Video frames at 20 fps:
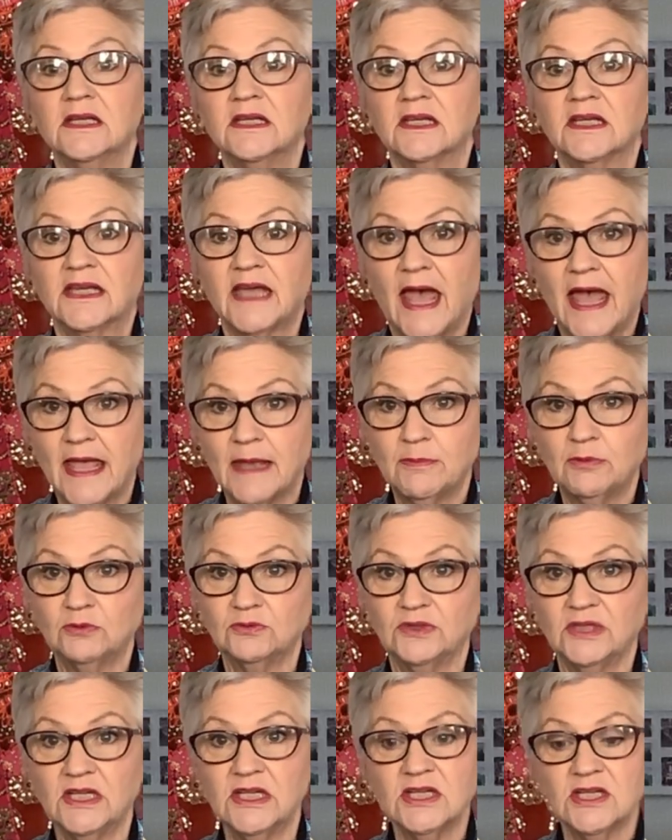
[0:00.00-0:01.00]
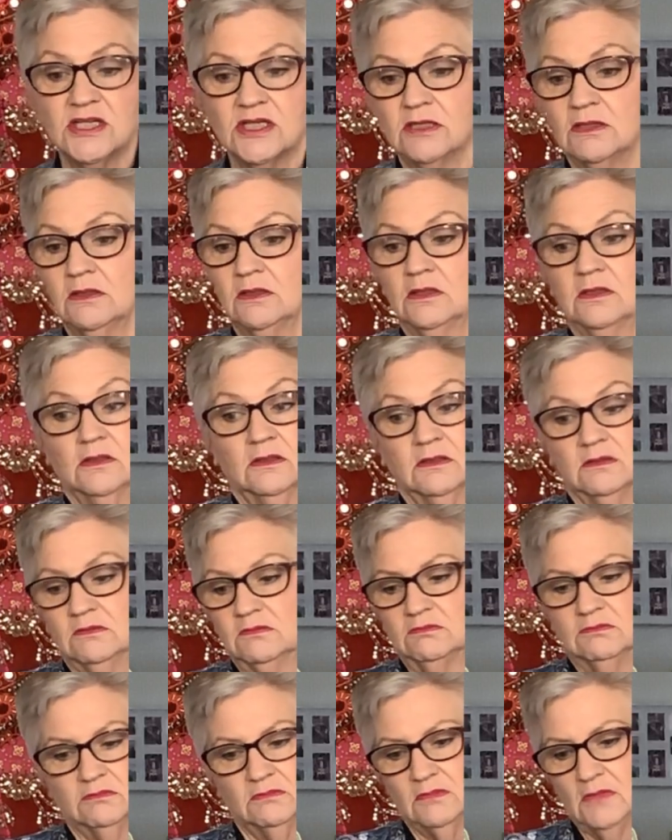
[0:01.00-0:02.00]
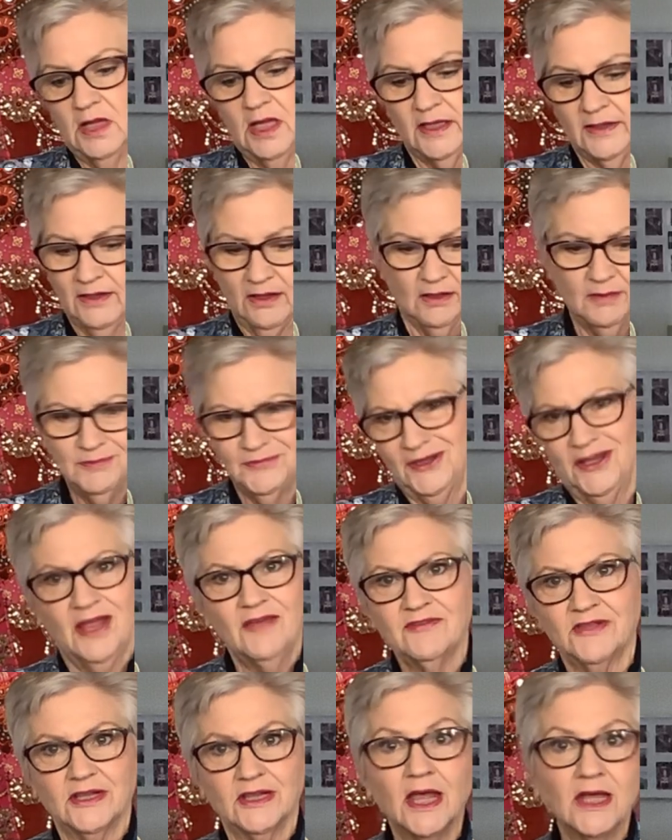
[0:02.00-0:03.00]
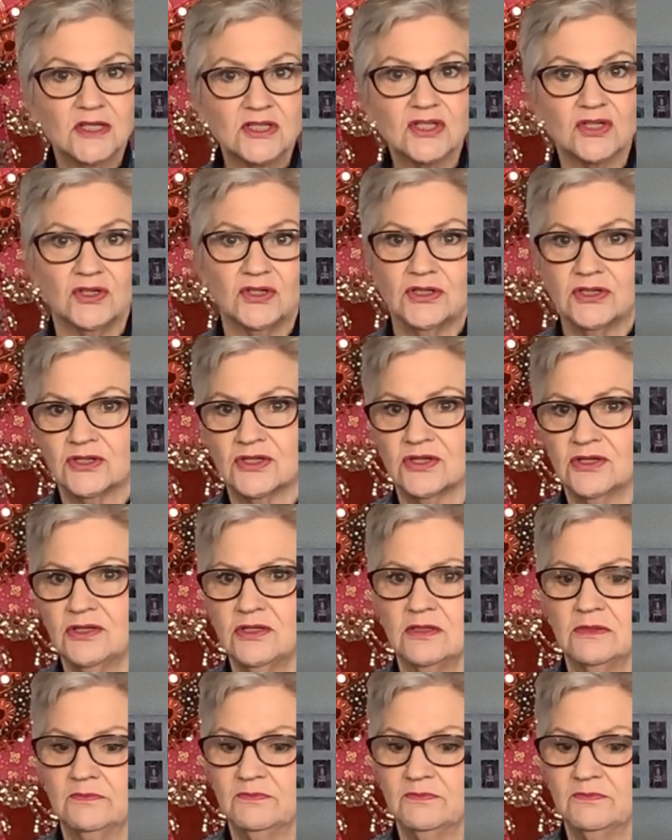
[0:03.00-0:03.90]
cable knit, and I'm loving that skirt too.